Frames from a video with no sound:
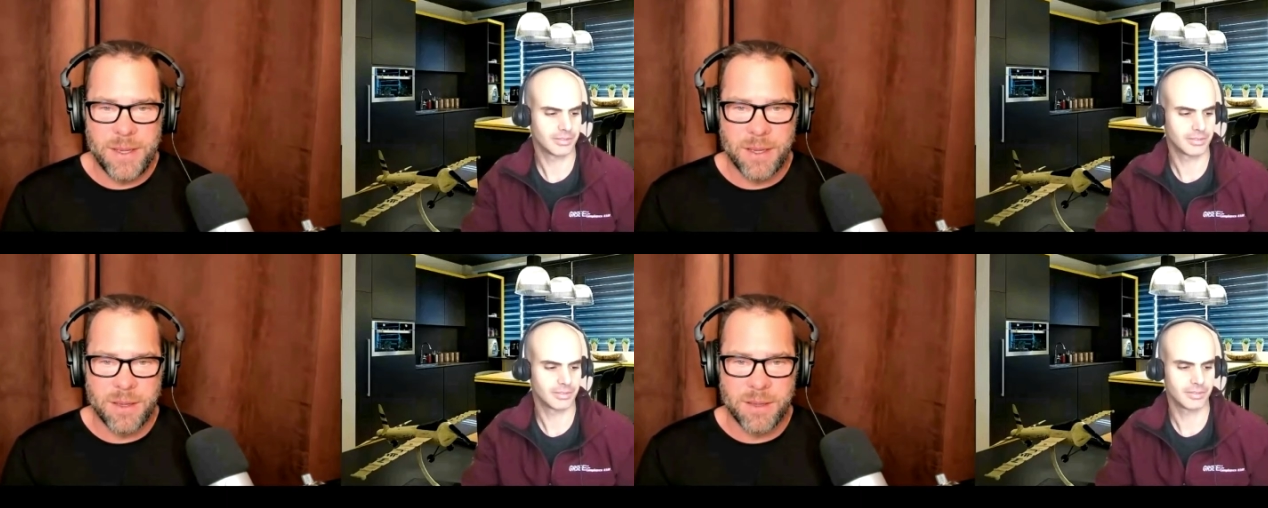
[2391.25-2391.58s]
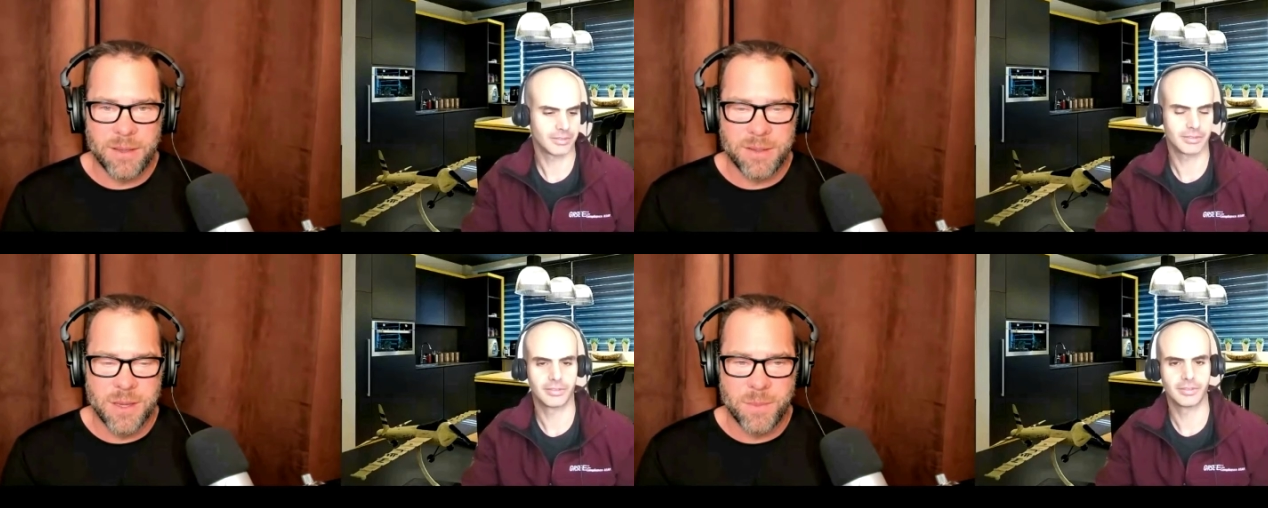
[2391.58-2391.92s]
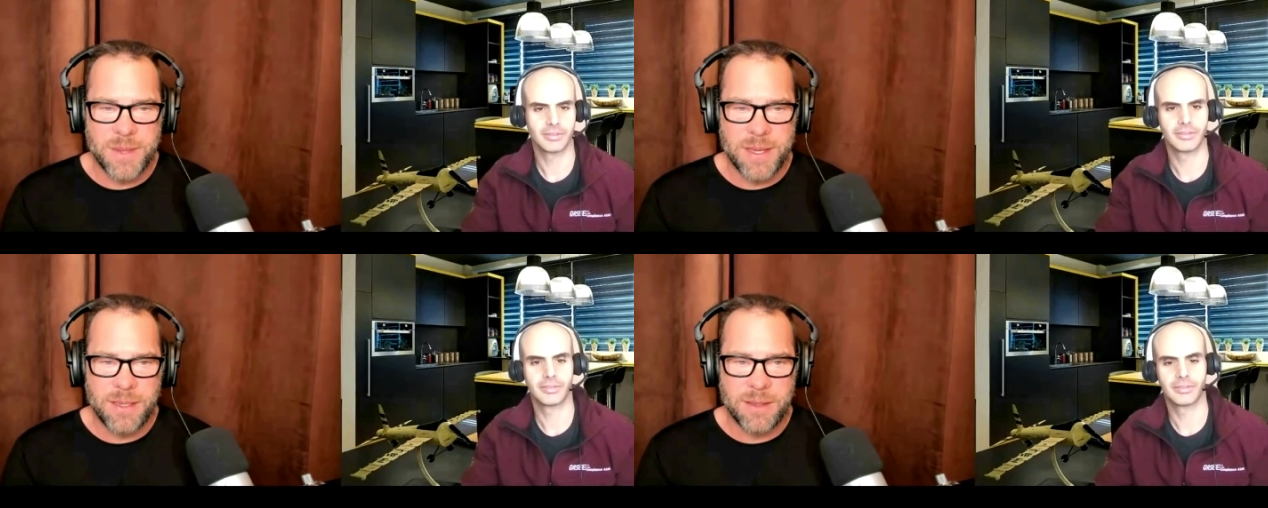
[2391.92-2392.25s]
Speaker 1: uh,
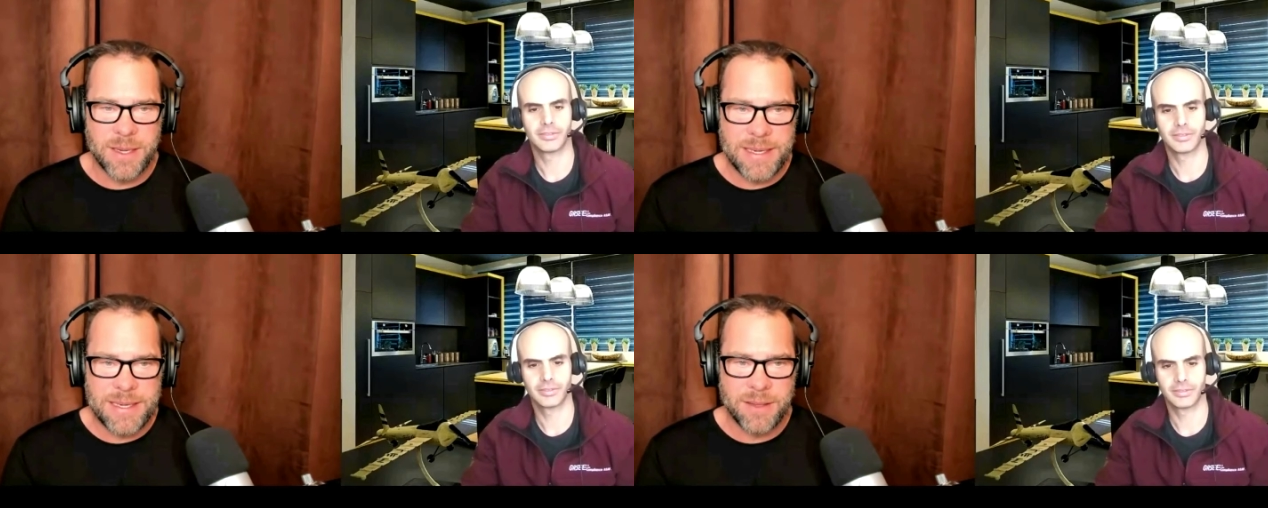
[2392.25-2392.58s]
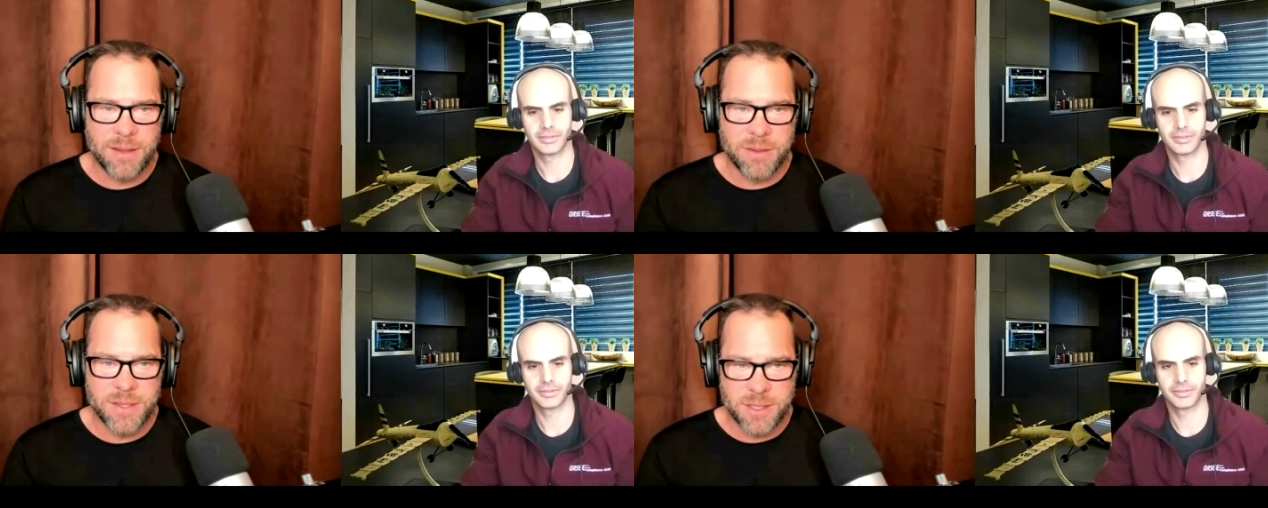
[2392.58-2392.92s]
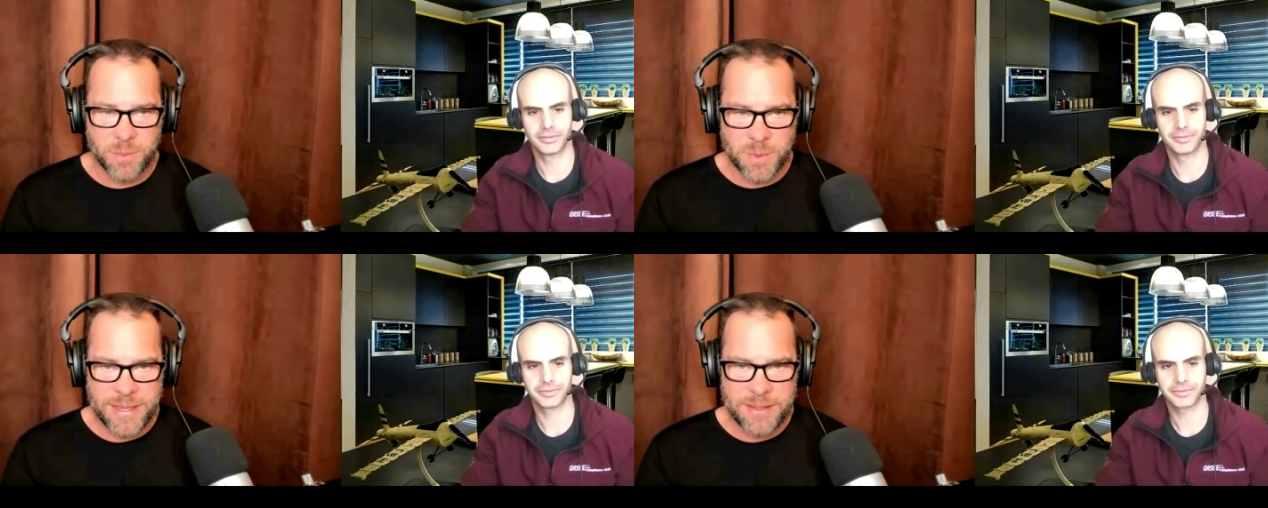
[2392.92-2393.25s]
something that either
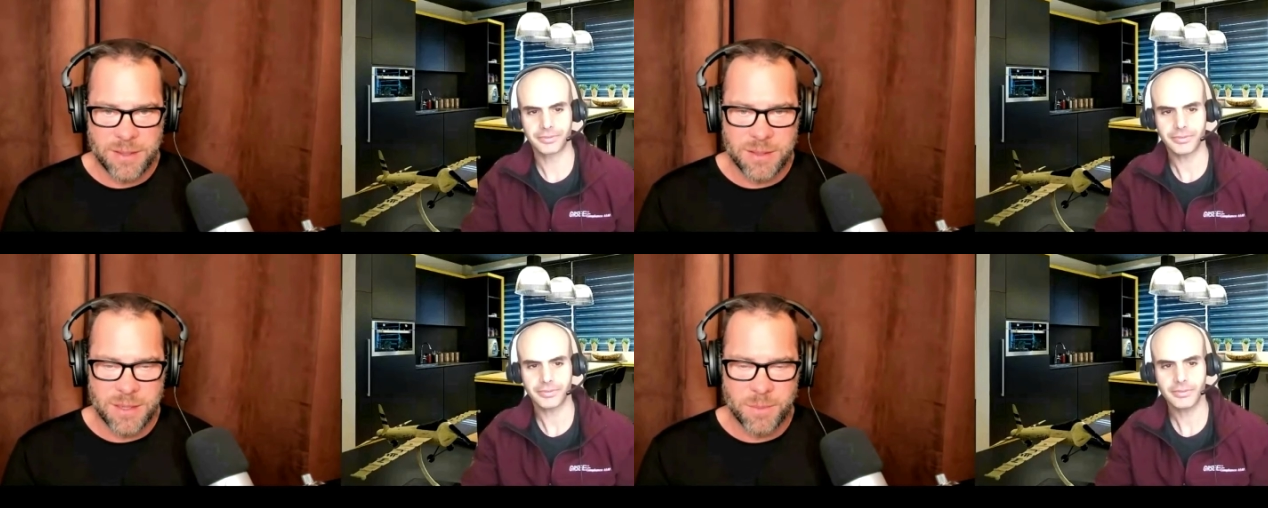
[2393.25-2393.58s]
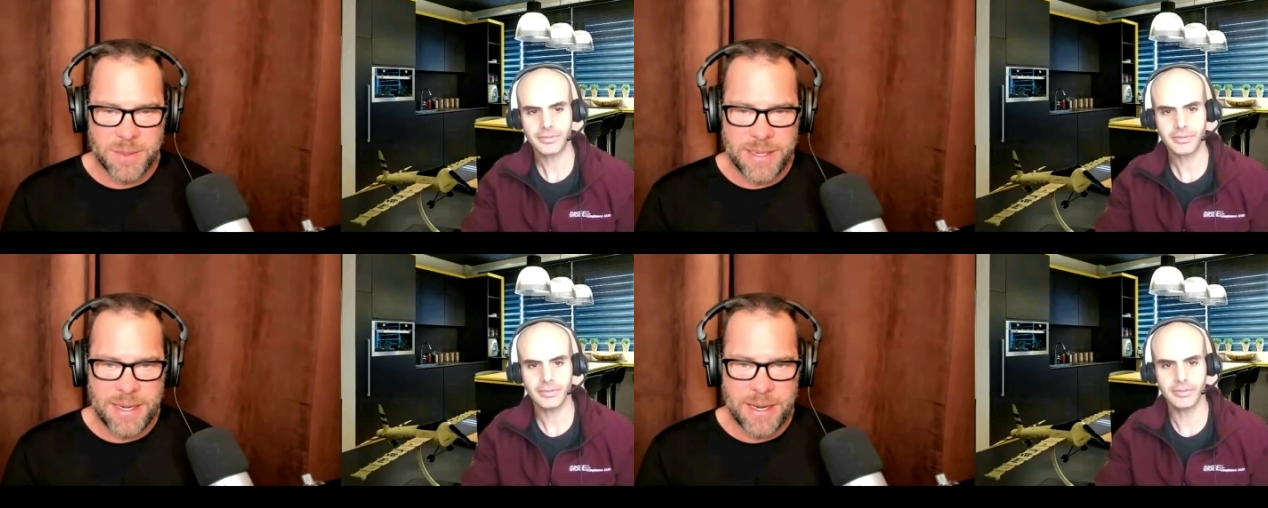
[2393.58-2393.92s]
displaces something